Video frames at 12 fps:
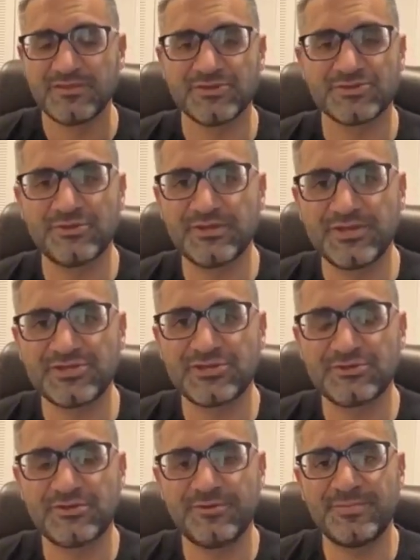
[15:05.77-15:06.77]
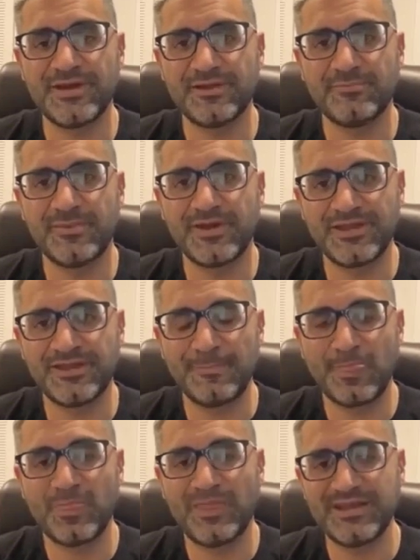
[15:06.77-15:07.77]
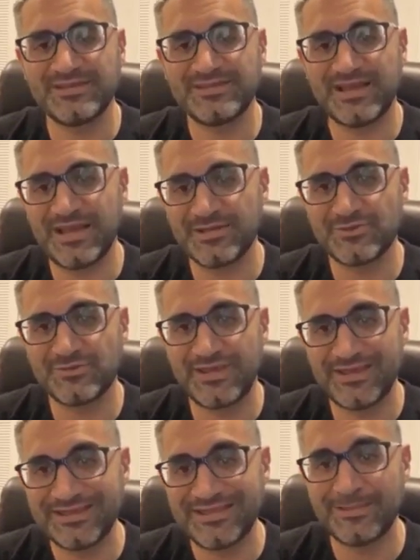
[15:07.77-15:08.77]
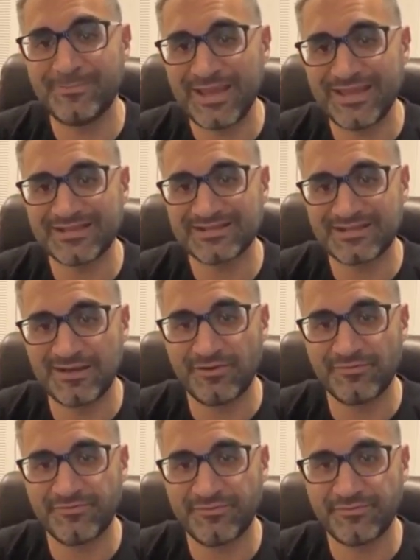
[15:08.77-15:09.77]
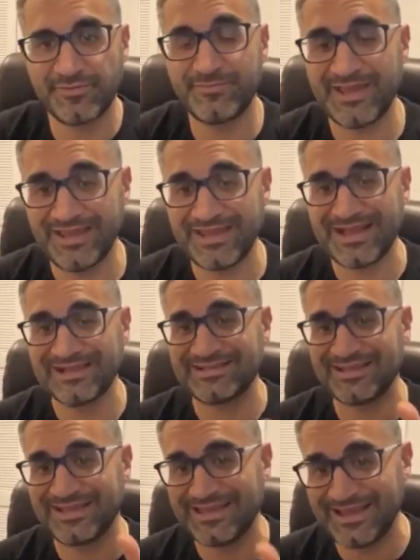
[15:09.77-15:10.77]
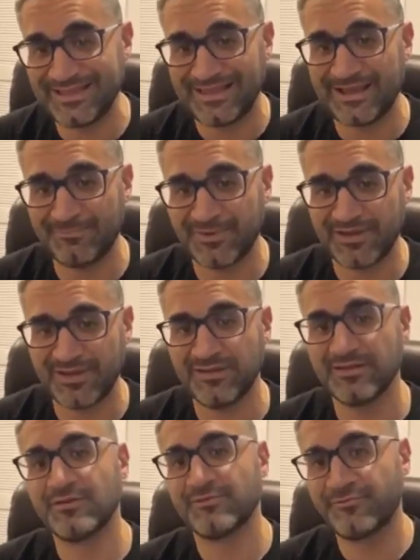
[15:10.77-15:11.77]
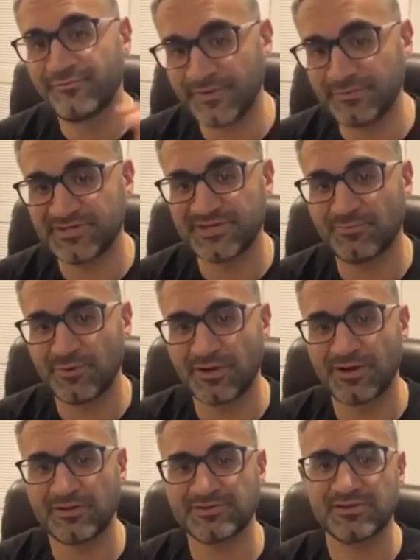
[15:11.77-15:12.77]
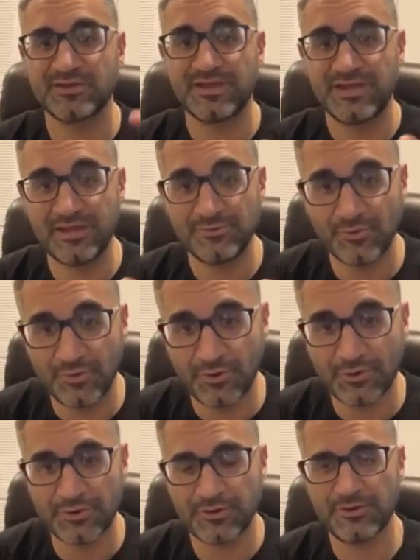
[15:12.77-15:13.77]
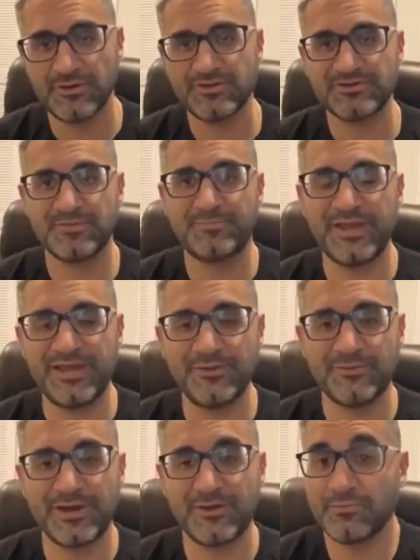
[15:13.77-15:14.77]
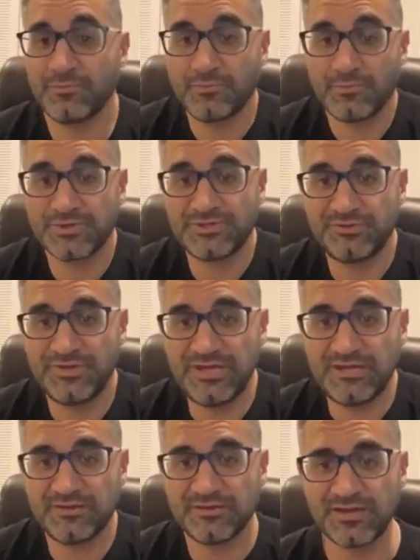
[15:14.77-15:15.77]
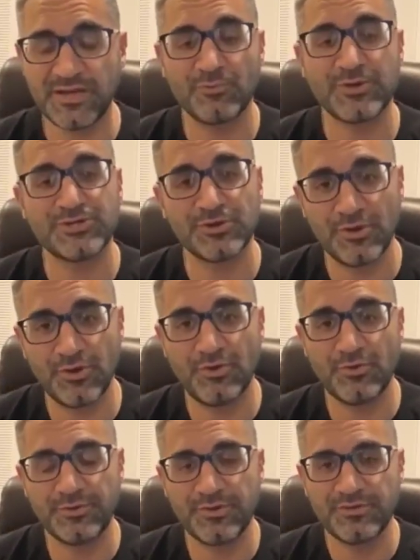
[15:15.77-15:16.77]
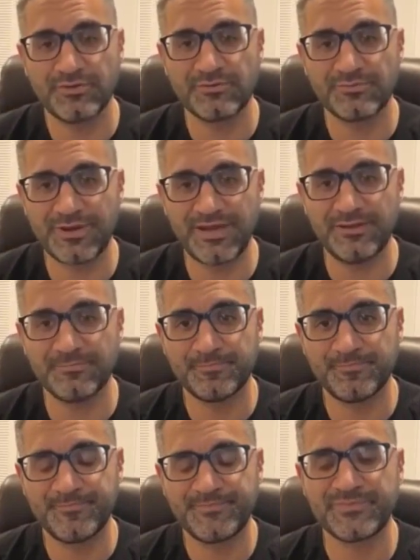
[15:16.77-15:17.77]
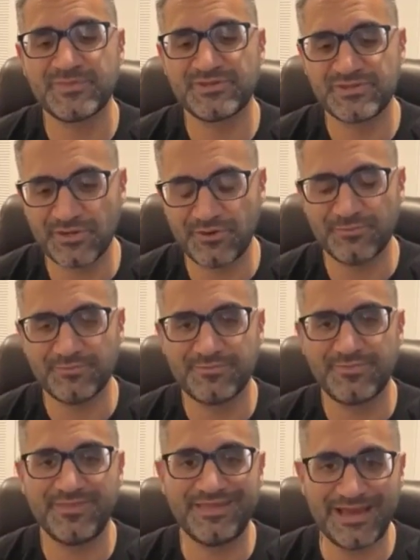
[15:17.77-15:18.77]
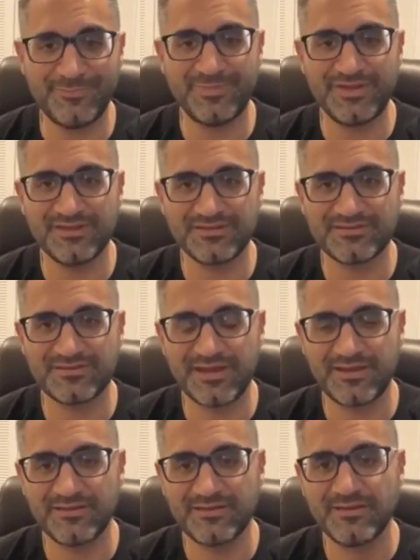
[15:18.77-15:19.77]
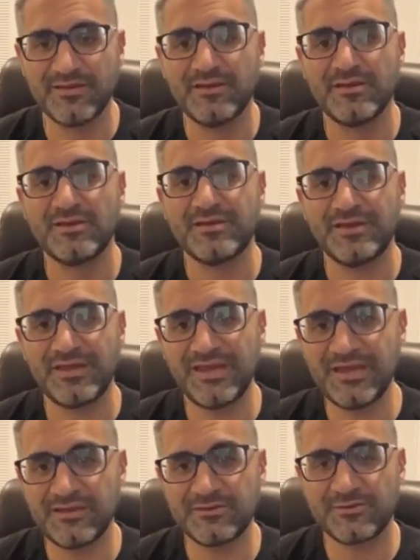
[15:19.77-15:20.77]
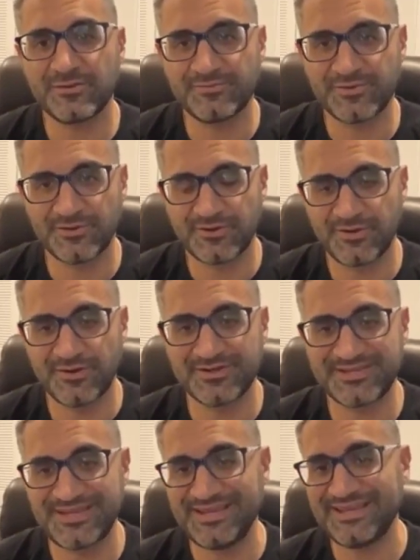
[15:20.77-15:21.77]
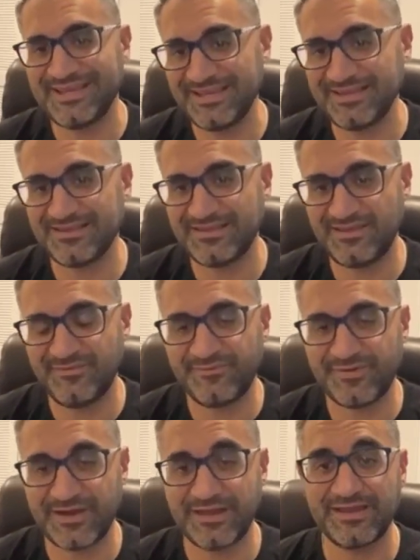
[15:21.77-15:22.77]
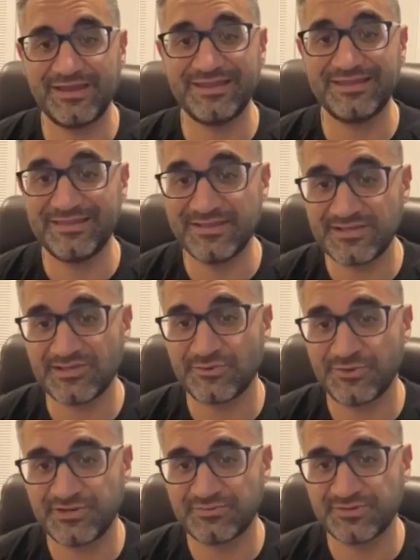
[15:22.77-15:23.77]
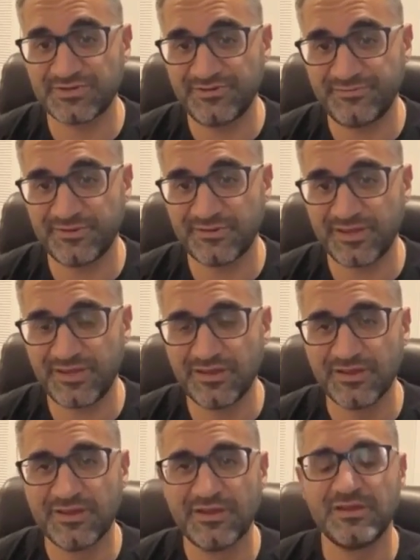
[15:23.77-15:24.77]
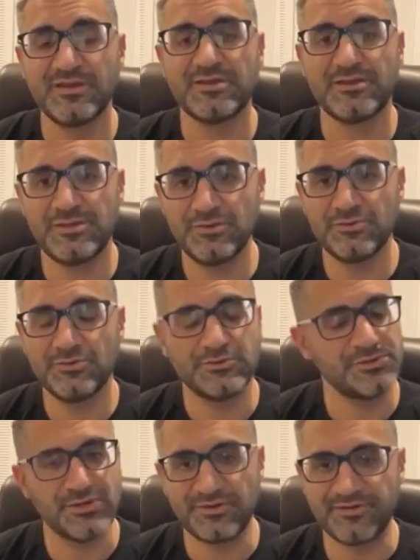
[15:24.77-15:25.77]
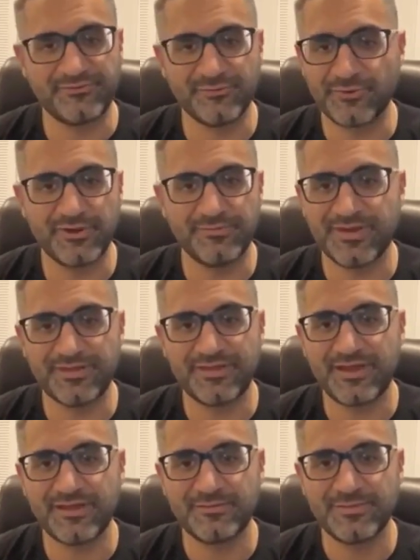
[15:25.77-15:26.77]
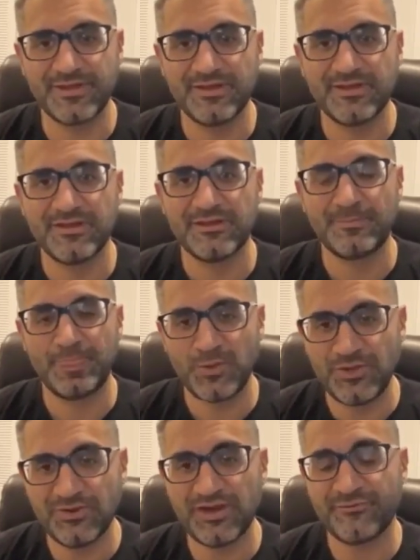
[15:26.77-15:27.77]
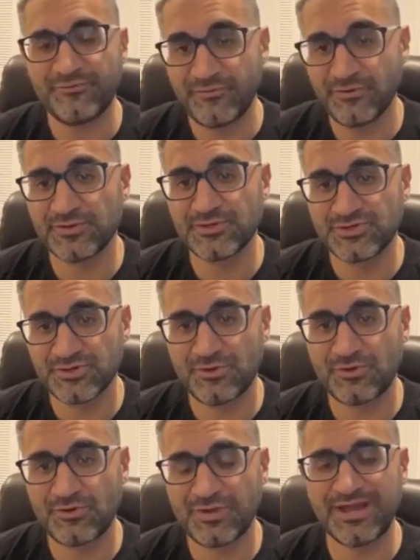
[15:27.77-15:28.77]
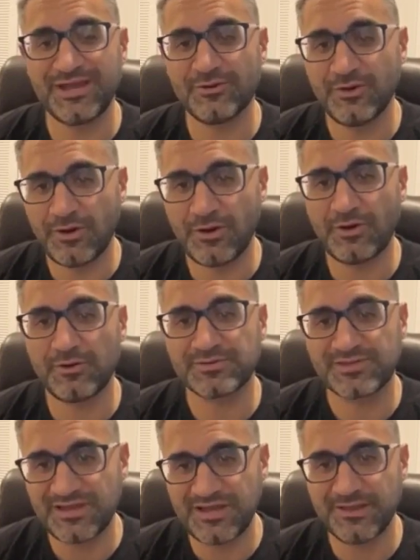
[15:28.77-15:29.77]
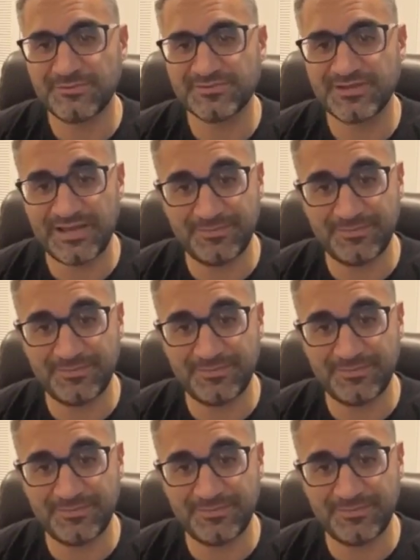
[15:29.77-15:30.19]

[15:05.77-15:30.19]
There's only a certain amount of money that is actually in the bank itself. The bank has to get that money from somewhere else in order to pay you out what you need and what you're owed, right? So, that being said, in cryptocurrency, in DeFi, in this coin specifically, you don't have to worry about that. You have full control at all times.